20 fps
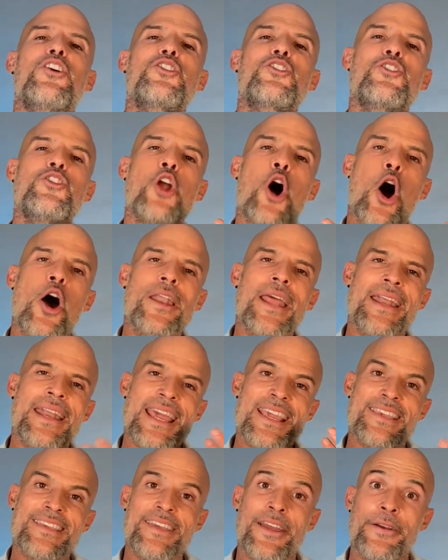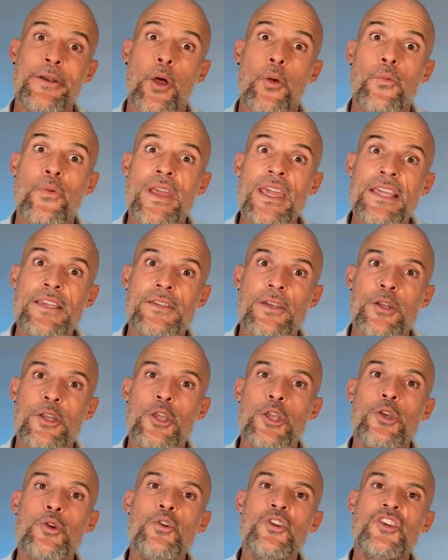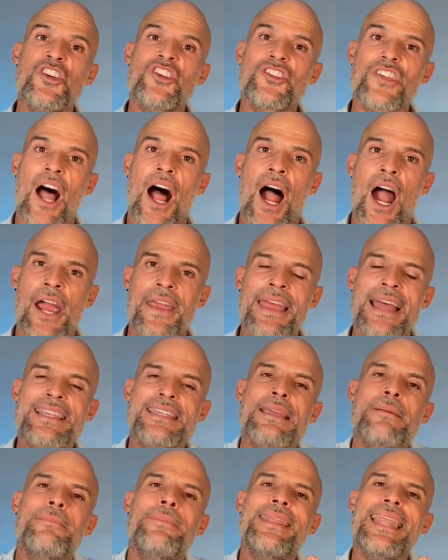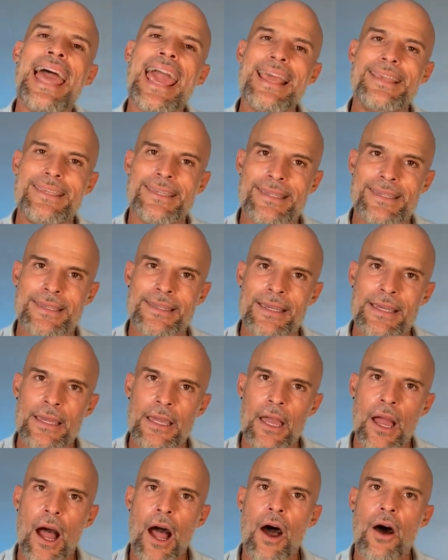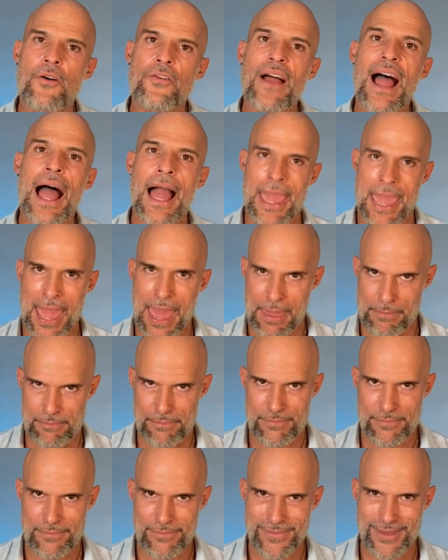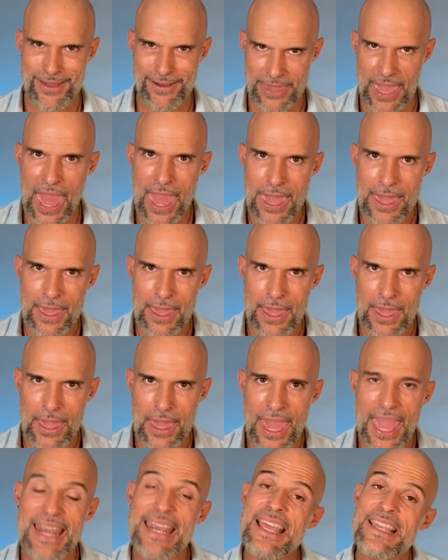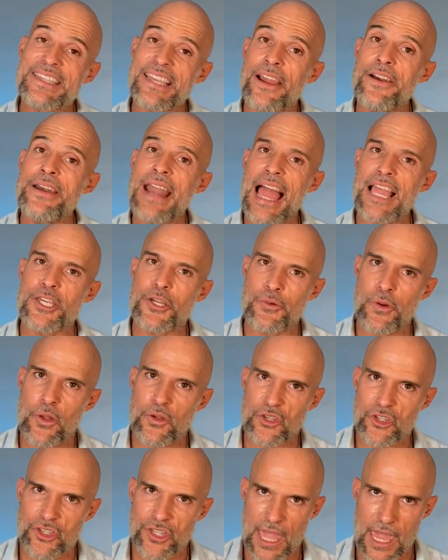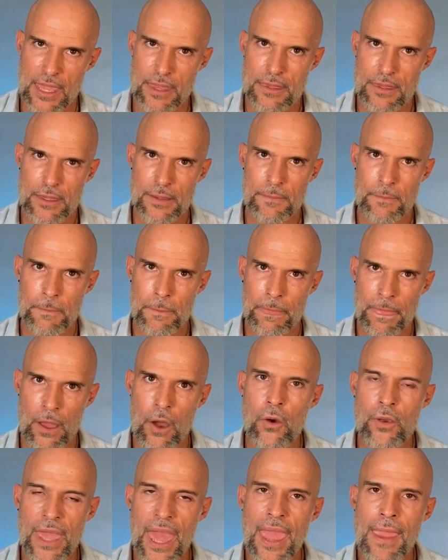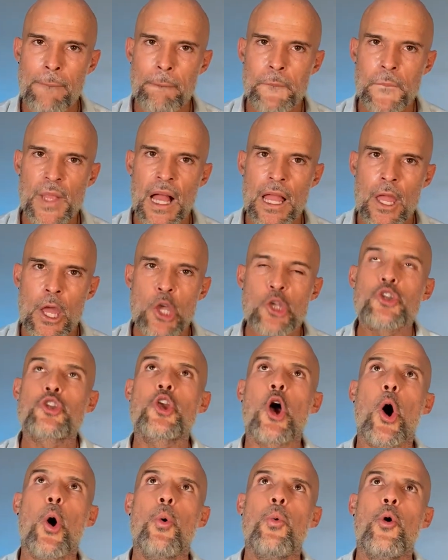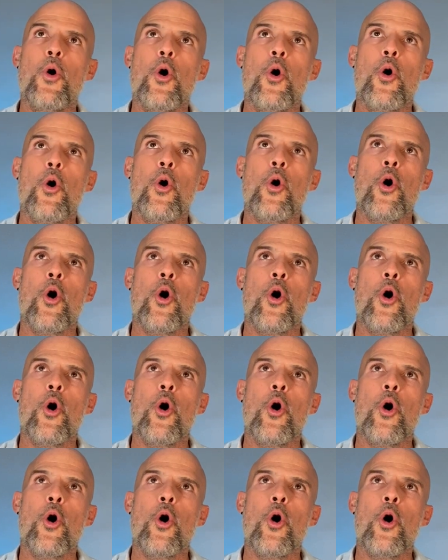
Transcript: there's not an external reason. You just are. That's the bliss of I am, okay? And it's our natural state, okay? So,